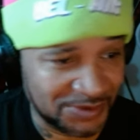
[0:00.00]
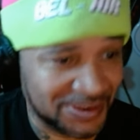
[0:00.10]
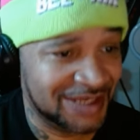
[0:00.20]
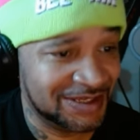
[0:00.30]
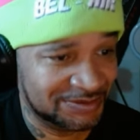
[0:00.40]

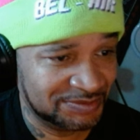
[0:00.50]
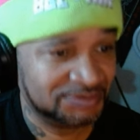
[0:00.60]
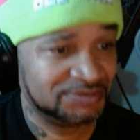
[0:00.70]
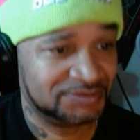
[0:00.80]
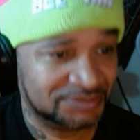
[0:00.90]
Okay. I've been
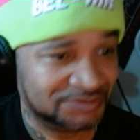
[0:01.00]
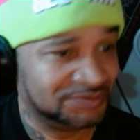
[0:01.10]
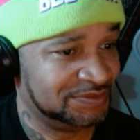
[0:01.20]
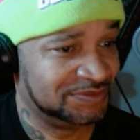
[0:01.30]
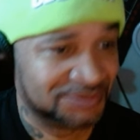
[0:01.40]
acting like I
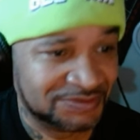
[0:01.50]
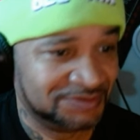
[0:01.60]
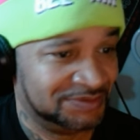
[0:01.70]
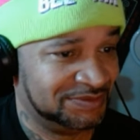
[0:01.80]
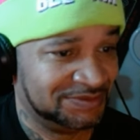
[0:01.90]
got it all
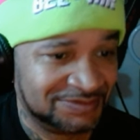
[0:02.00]
together.